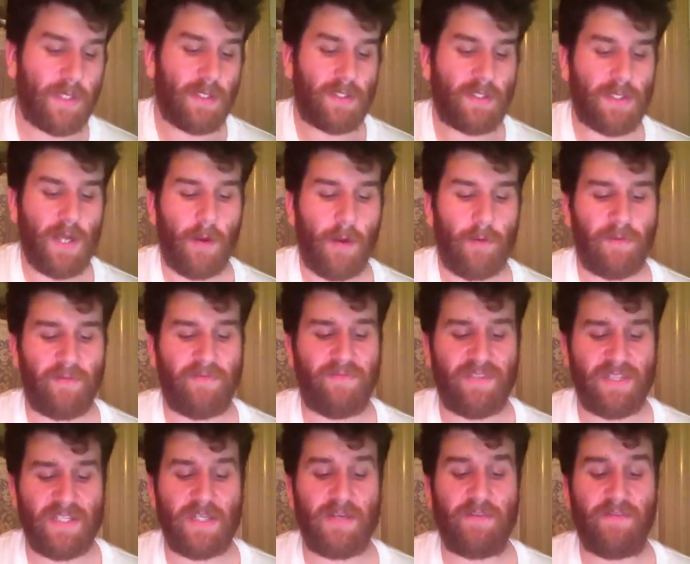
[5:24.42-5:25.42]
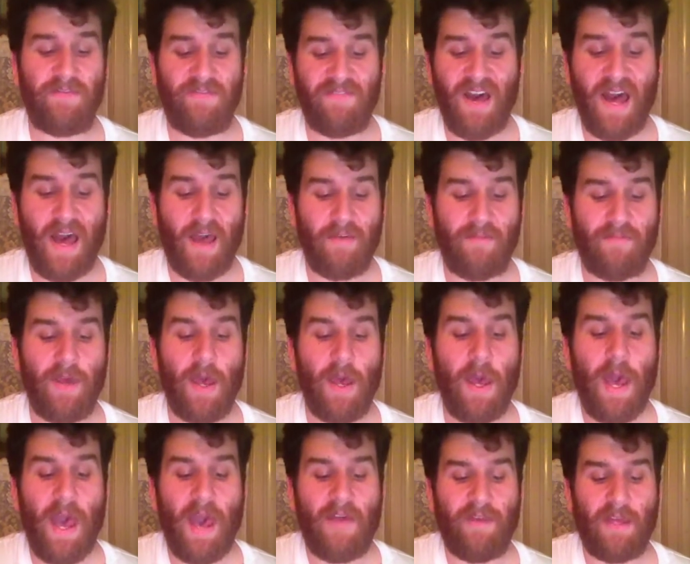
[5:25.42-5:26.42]
start with a physique of 5,
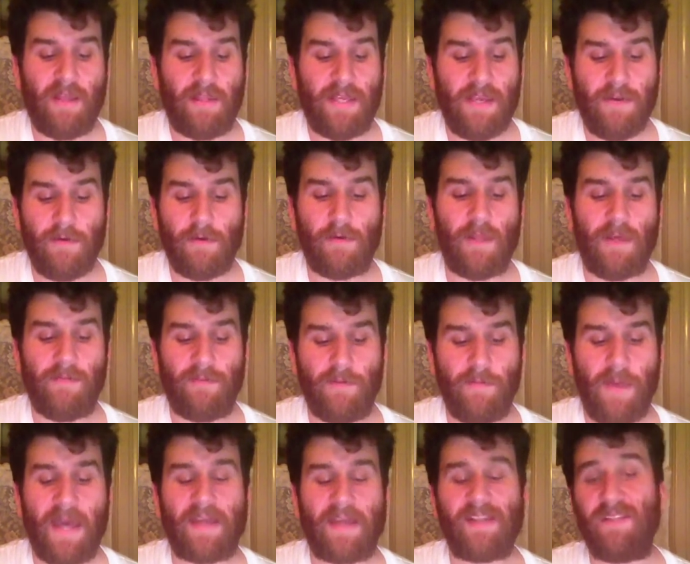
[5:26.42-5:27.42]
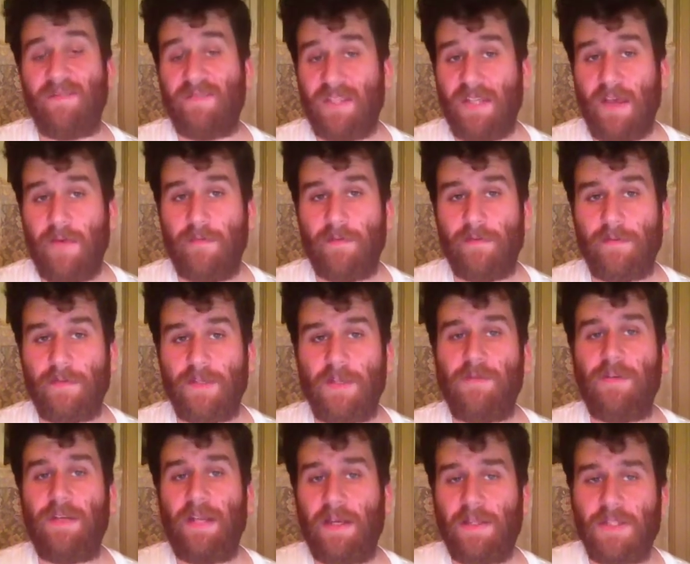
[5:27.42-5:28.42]
have a hero level max of 7, so you
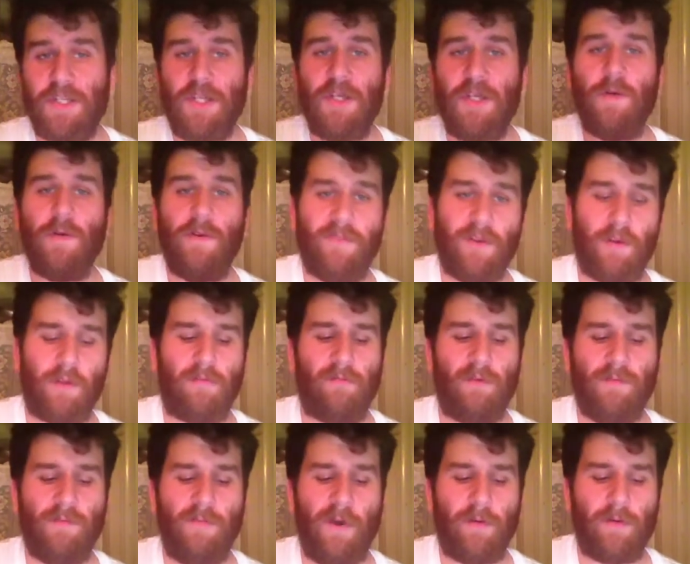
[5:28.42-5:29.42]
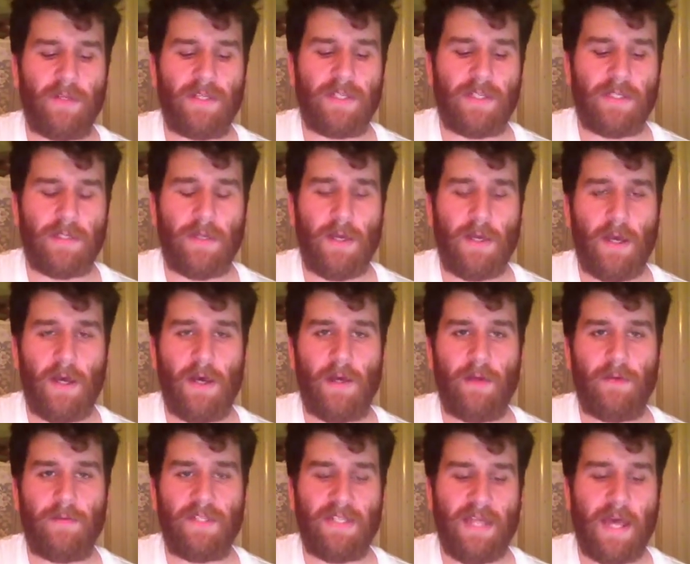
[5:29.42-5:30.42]
could add 2 of your 3 bonus
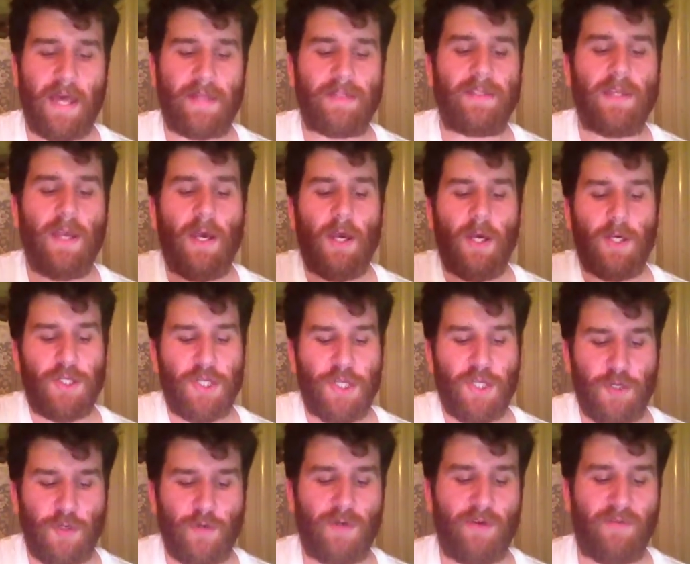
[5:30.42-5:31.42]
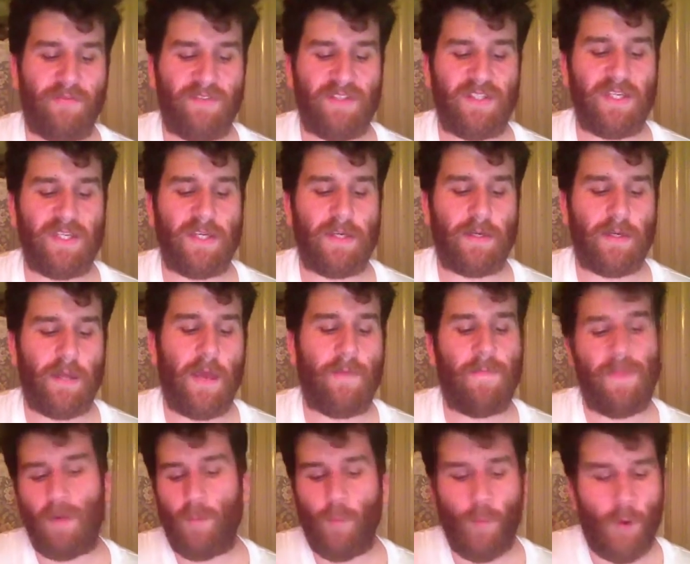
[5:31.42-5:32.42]
stats to your physique
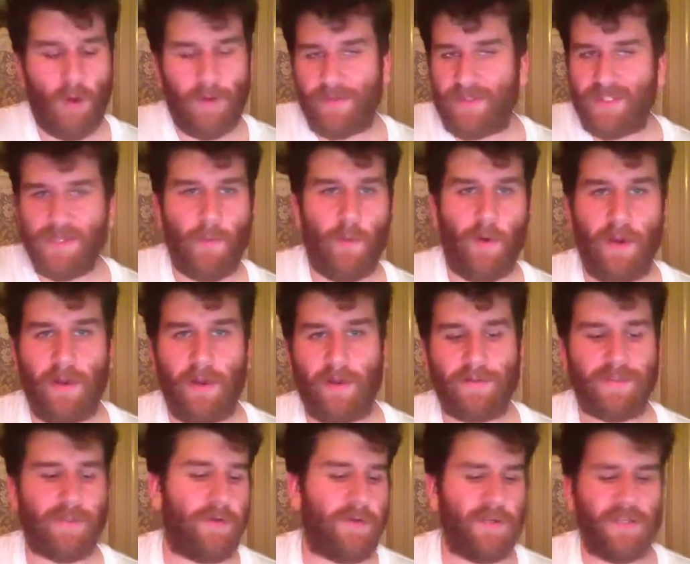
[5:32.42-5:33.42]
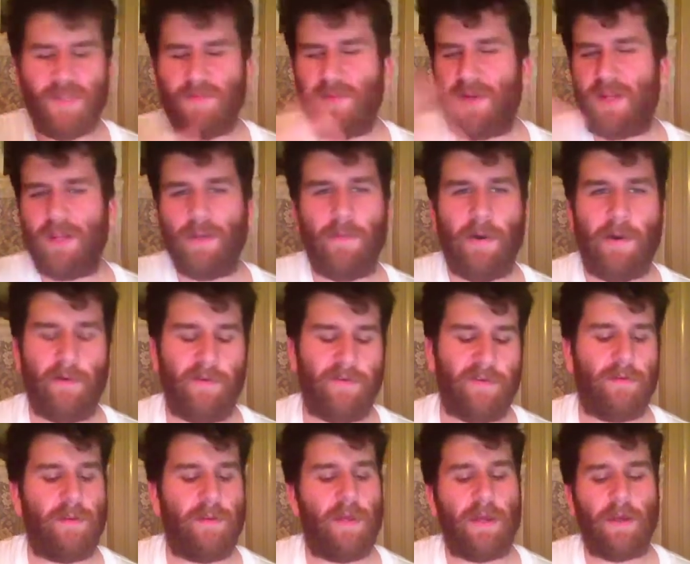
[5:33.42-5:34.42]
and then 1 somewhere else, or you could spread them however
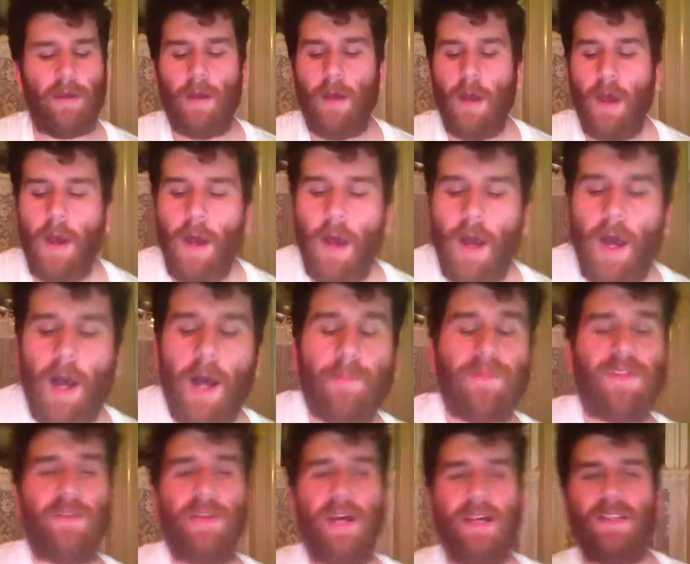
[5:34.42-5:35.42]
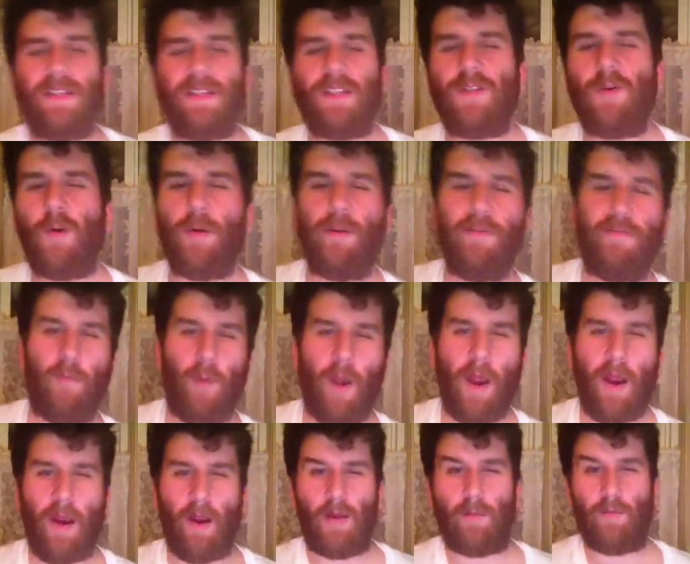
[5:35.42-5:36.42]
you like. So that's sort of
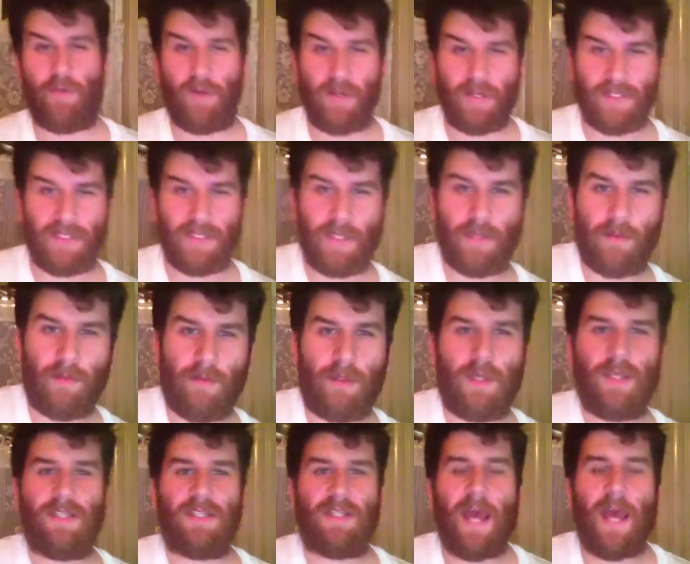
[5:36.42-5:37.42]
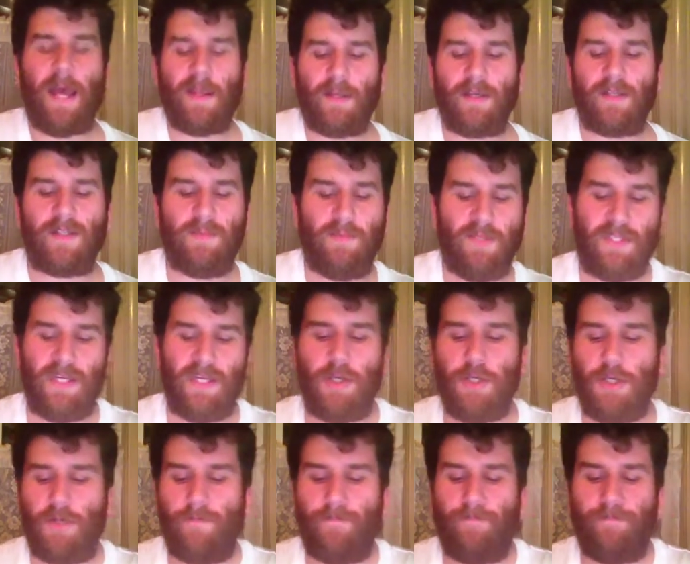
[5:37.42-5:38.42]
where it brings in the stat customization.